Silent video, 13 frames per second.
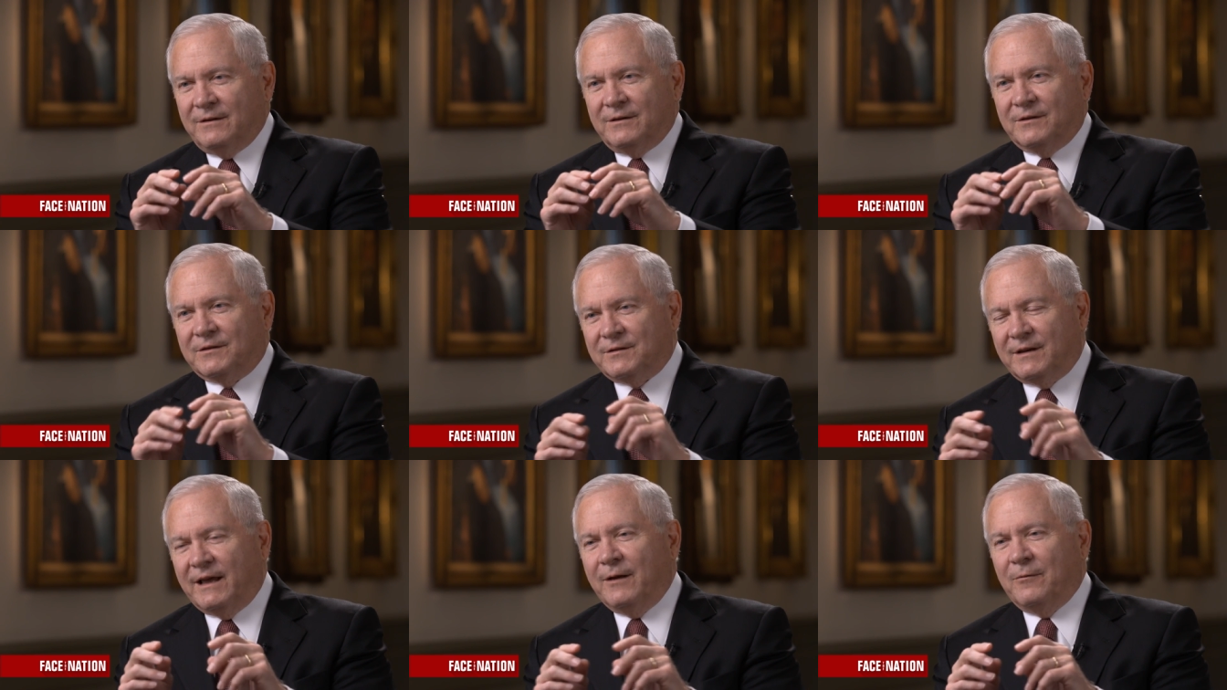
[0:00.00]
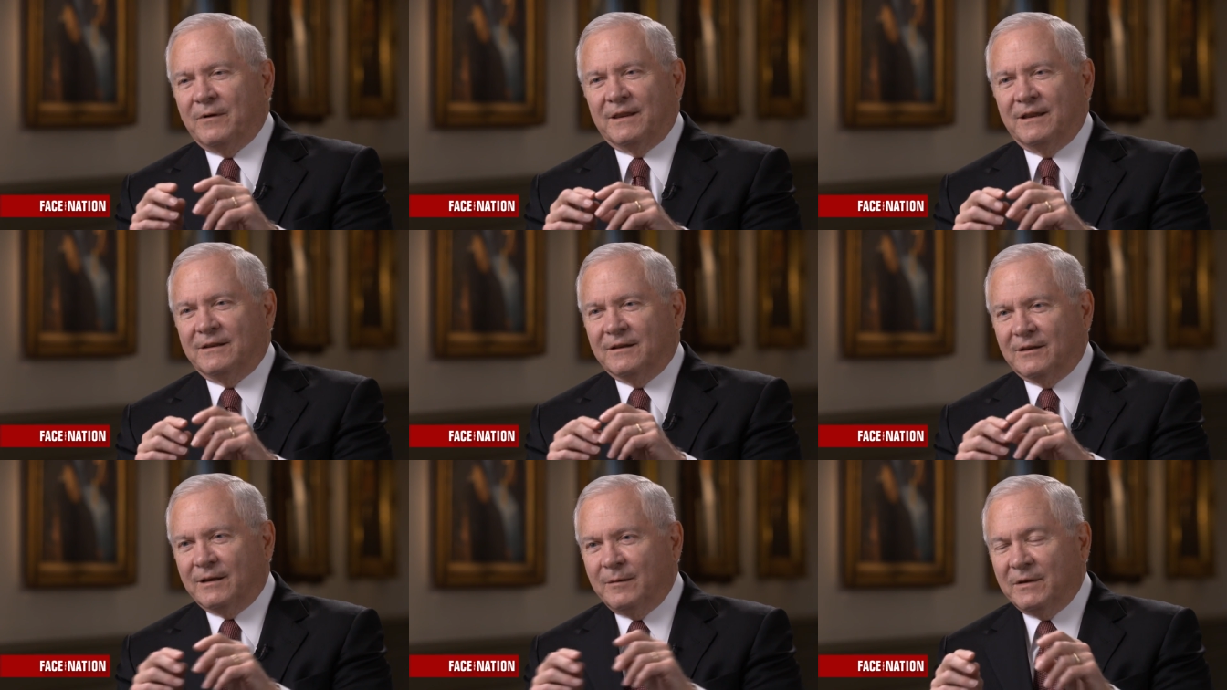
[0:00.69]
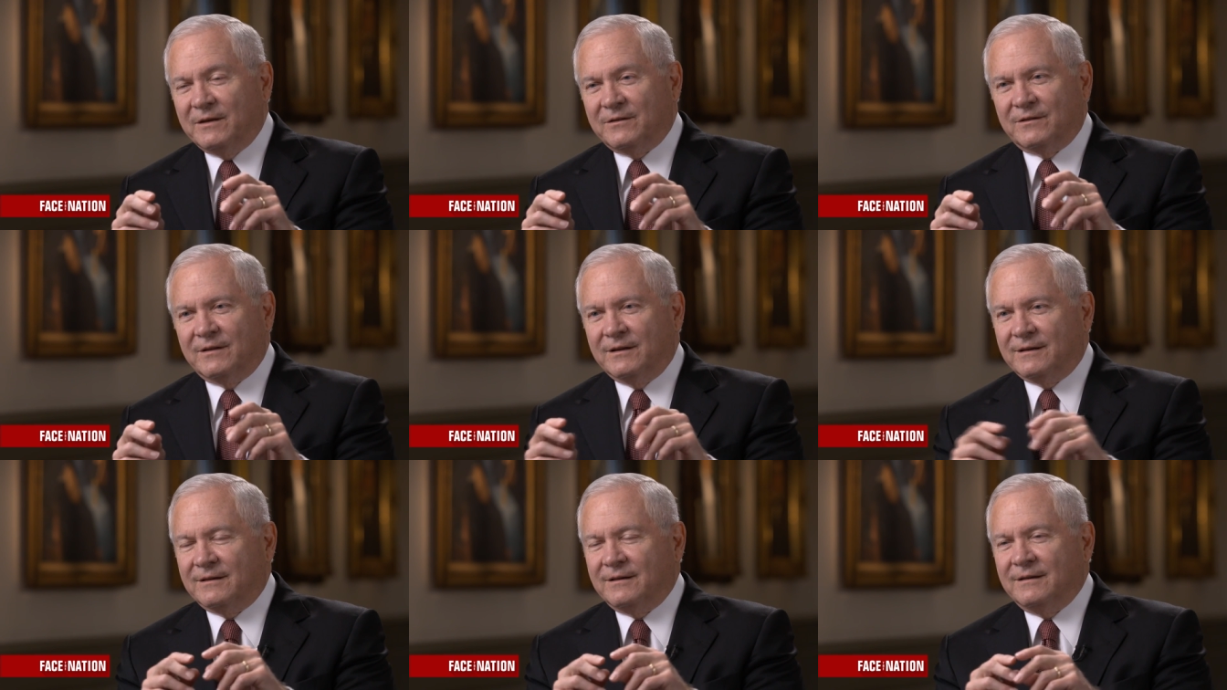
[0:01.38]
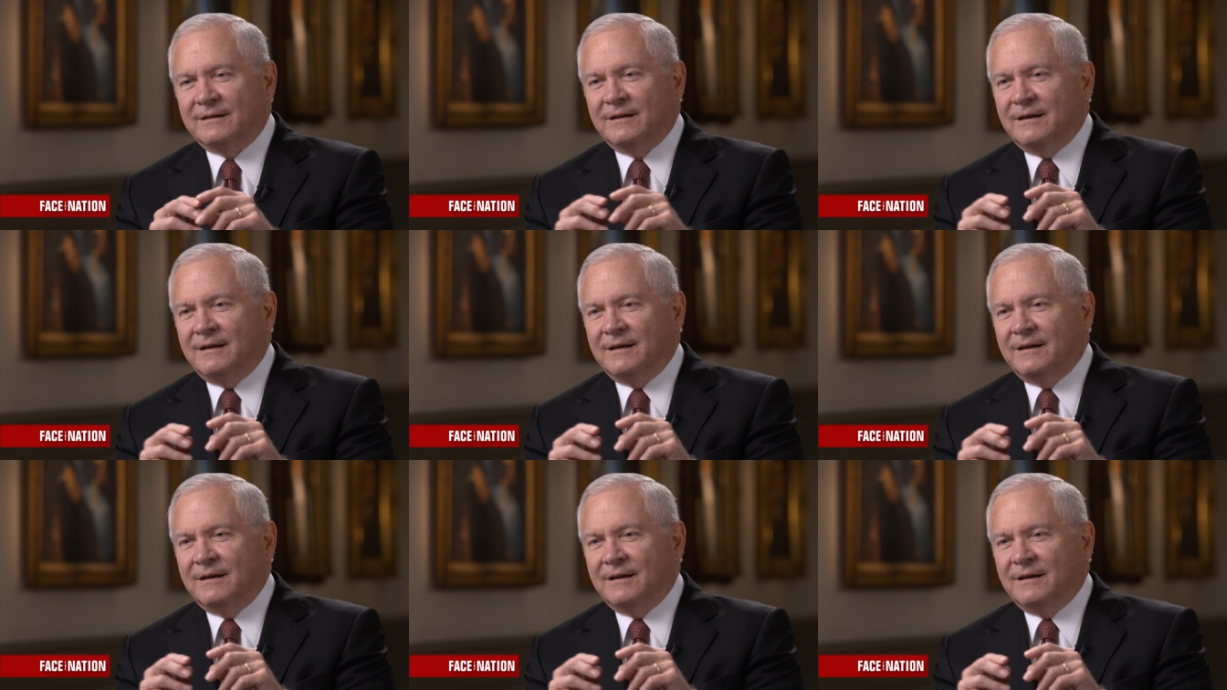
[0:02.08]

to stay within the limits that